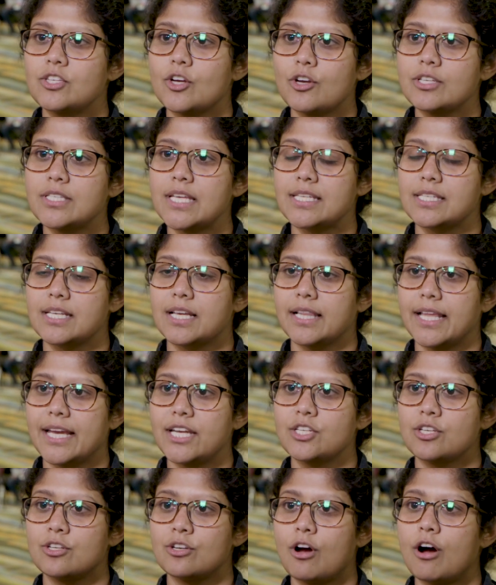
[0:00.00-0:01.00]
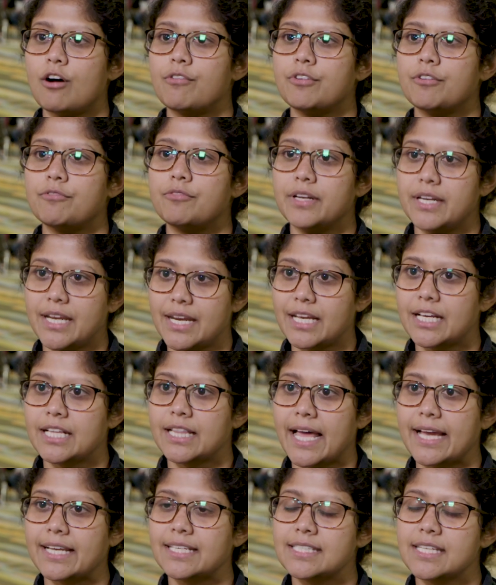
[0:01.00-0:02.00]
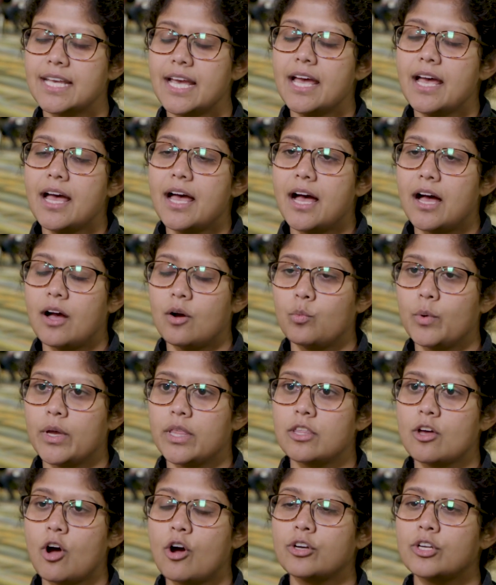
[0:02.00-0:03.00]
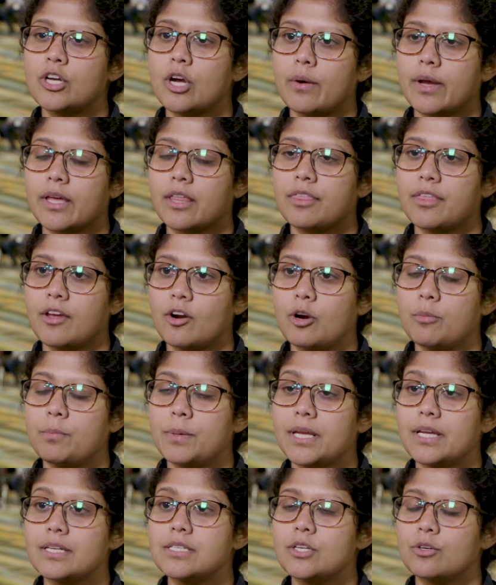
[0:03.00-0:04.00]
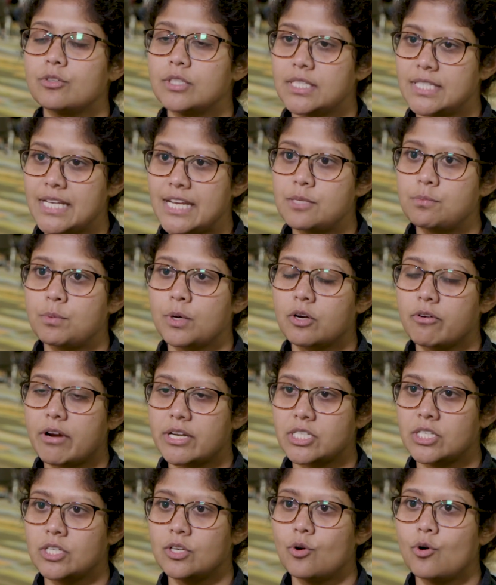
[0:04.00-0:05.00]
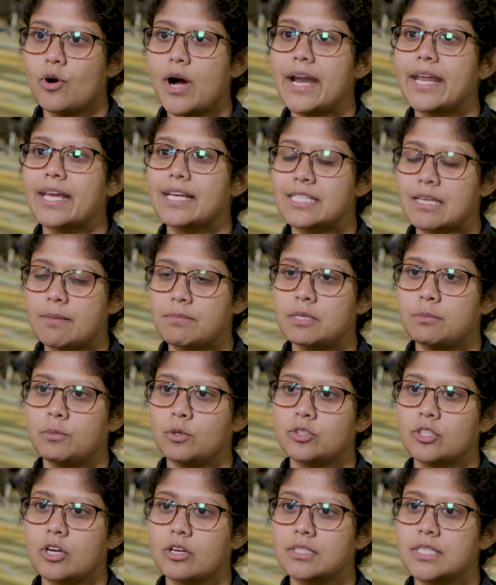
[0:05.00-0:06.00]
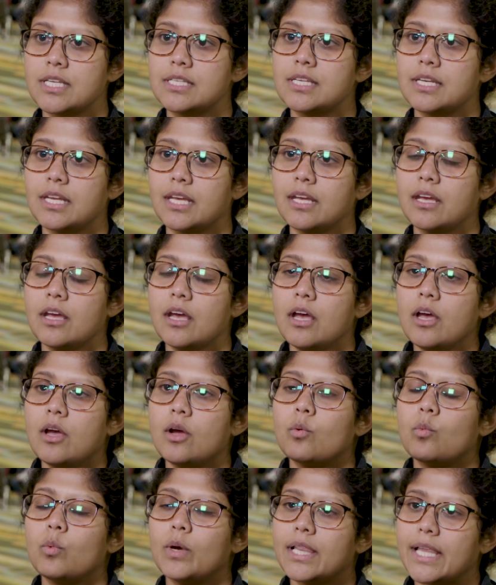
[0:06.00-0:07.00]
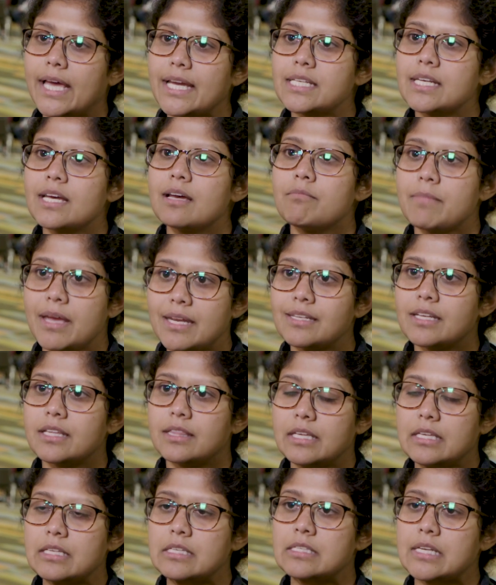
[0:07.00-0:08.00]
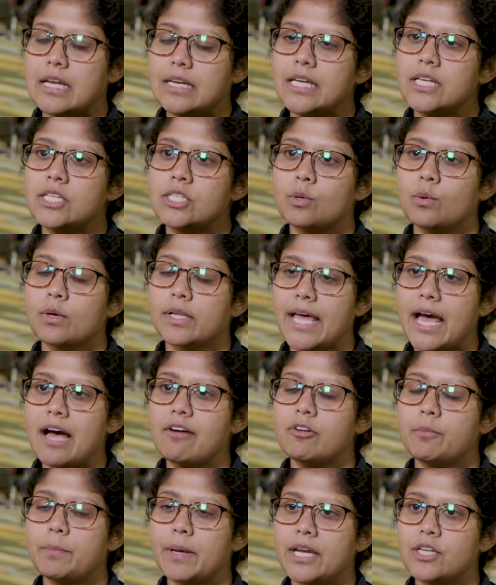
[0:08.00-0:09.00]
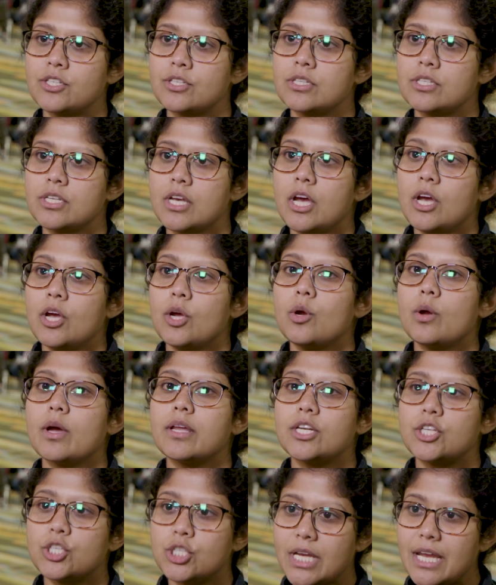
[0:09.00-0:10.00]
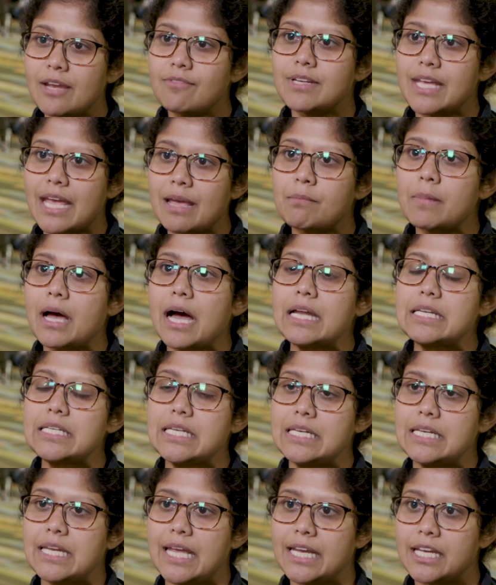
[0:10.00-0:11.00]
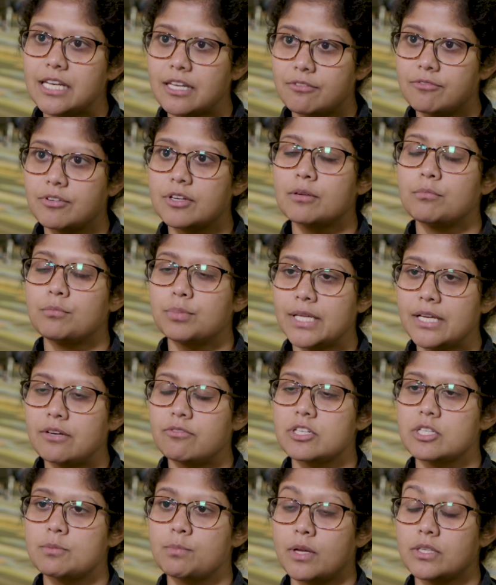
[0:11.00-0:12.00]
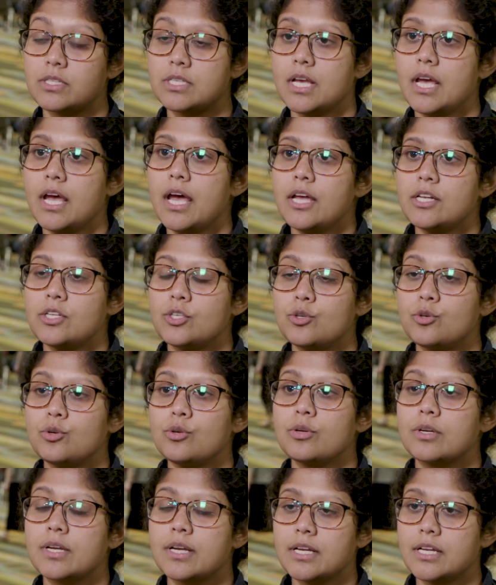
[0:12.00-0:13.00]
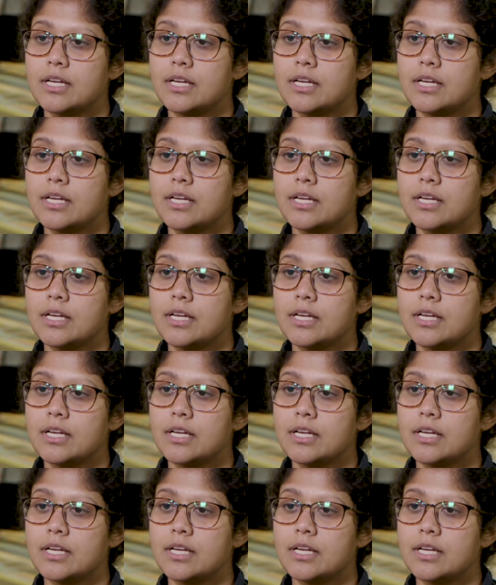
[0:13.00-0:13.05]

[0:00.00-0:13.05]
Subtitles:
dose escalation of venetoclax with ongoing therapy until disease progression or unacceptable toxicity. We later amended this study to allow for patients who had achieved MRD negative complete response to